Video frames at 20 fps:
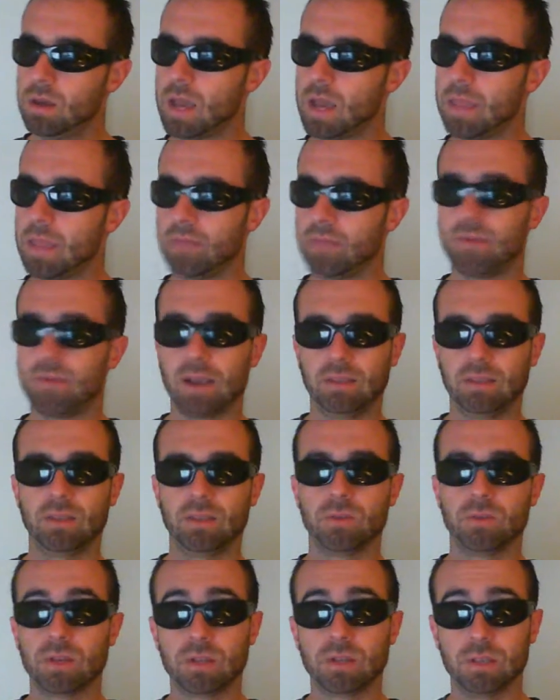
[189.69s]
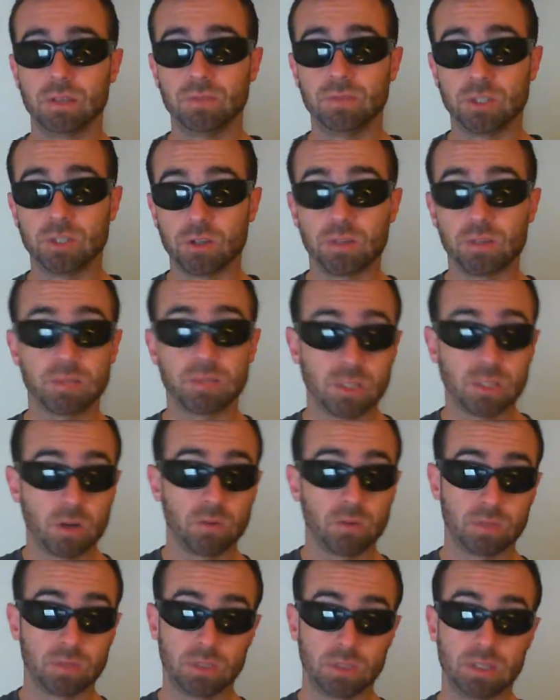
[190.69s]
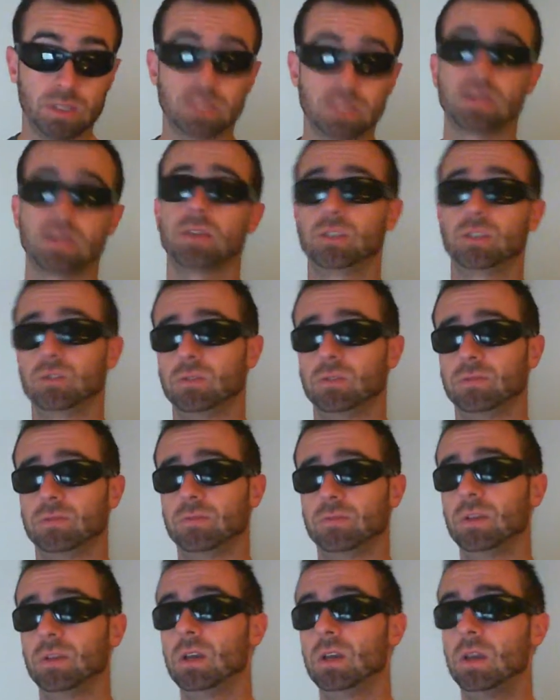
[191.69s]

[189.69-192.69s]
and the fact that they're in the TV show themselves, is another sort of